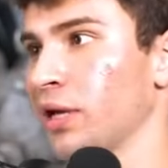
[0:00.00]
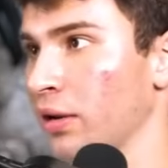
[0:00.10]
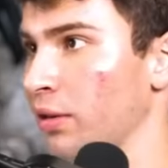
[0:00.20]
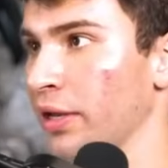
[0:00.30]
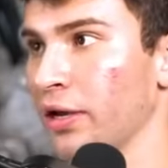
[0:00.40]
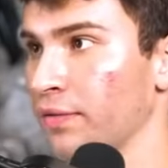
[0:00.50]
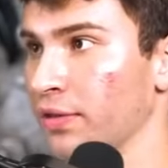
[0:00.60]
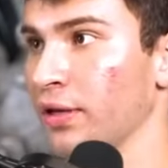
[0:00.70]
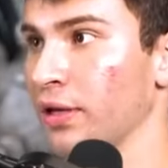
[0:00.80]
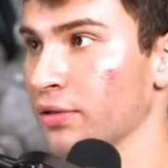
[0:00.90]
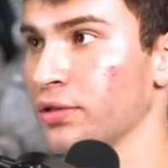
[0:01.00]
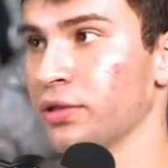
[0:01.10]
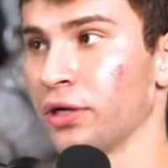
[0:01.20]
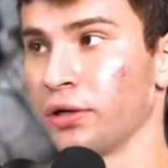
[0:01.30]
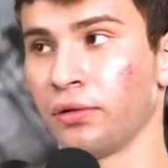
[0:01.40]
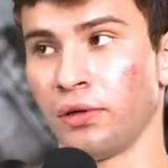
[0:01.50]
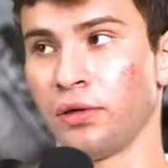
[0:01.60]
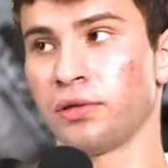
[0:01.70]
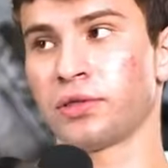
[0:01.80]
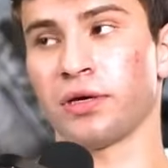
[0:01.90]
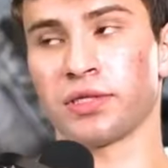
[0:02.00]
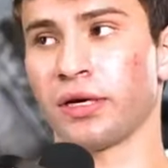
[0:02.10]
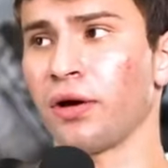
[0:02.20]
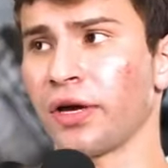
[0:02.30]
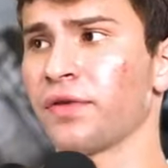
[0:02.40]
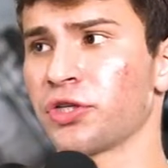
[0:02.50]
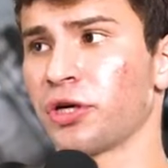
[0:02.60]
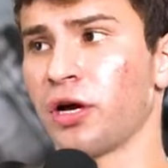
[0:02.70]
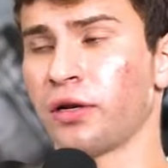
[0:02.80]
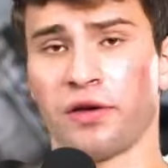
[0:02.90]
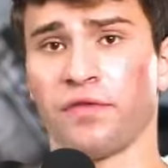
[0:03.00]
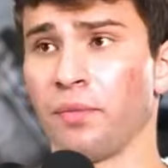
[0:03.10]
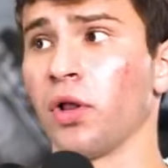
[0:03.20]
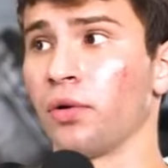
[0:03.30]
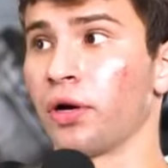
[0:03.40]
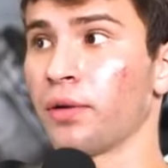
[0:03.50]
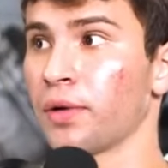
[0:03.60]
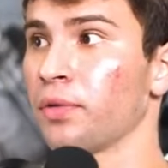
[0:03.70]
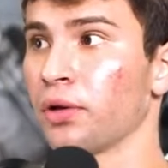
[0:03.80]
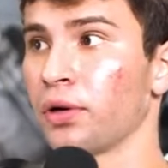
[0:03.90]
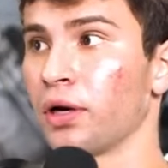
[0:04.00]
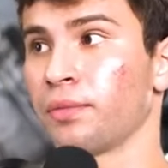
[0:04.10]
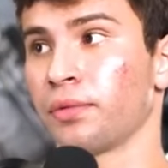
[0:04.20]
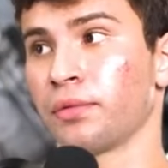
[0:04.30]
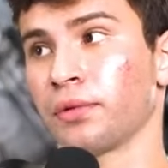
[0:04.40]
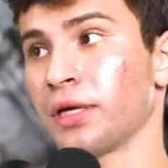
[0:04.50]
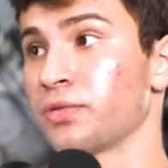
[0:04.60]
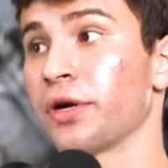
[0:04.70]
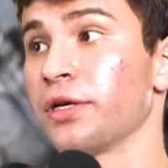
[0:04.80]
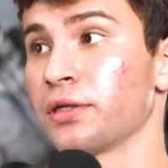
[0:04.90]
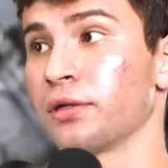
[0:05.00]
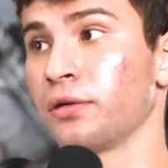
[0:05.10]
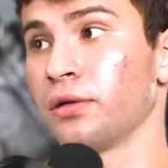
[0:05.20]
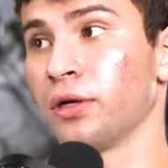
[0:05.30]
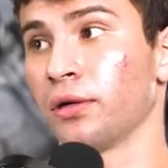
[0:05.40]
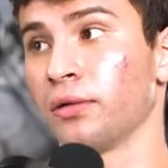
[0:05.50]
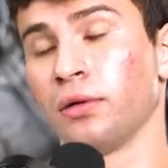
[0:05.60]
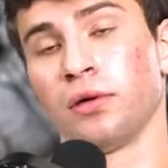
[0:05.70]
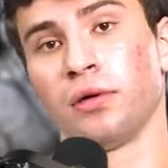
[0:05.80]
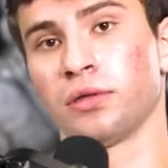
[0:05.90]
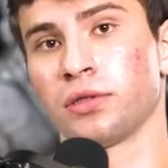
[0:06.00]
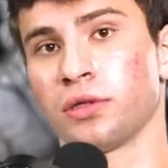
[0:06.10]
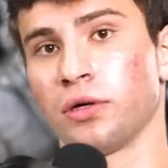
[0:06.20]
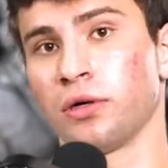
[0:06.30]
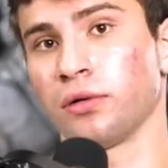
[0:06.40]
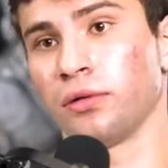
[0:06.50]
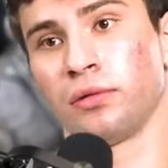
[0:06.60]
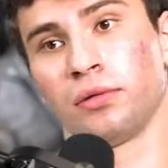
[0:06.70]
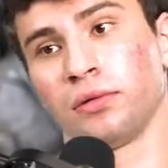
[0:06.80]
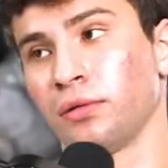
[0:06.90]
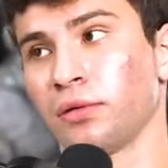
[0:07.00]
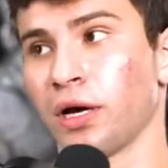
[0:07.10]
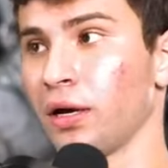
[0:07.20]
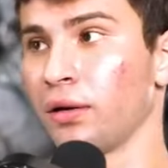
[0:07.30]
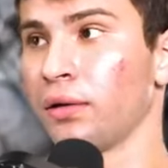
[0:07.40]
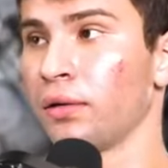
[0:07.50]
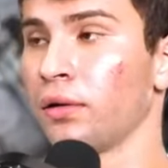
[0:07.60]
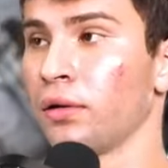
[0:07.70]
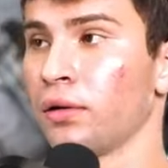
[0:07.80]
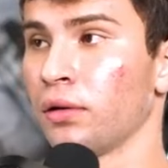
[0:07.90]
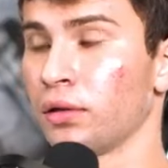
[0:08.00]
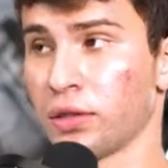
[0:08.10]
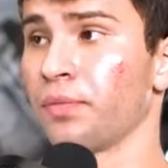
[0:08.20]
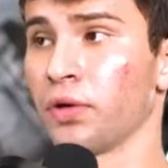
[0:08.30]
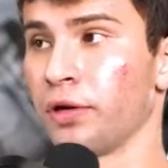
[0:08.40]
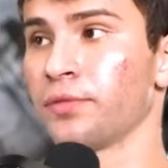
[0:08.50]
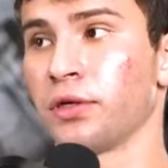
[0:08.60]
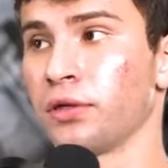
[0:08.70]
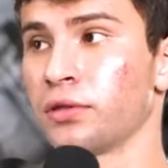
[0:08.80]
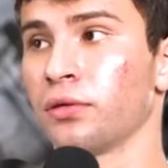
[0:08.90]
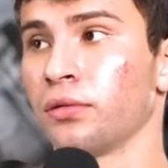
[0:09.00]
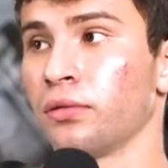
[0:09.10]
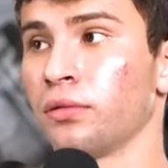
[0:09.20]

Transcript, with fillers: kind of like everything else, you know? So I was like, yeah. I'll give it a shot. If I blow it up, I blow it up. That's yeah. racing, you know? So. What's in it now? The built MT82.